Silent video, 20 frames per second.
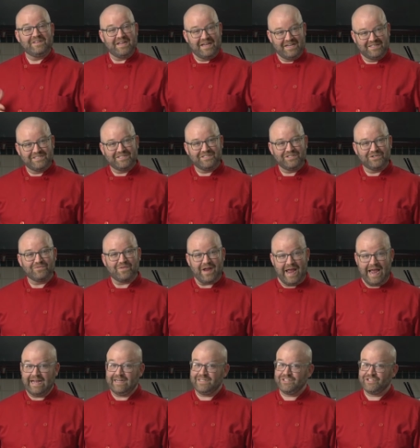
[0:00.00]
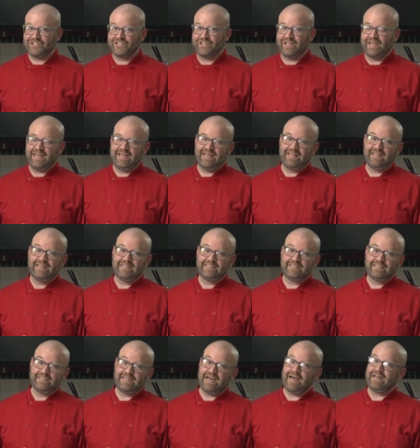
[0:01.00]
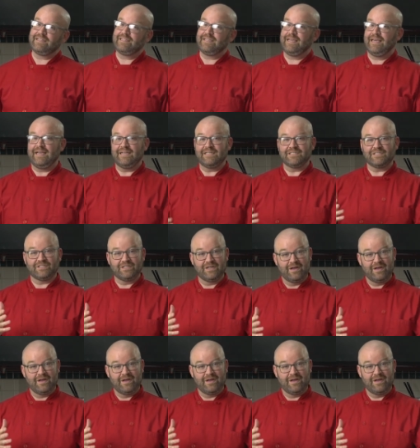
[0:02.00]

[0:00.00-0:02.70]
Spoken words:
tasted your ranch and it did not taste,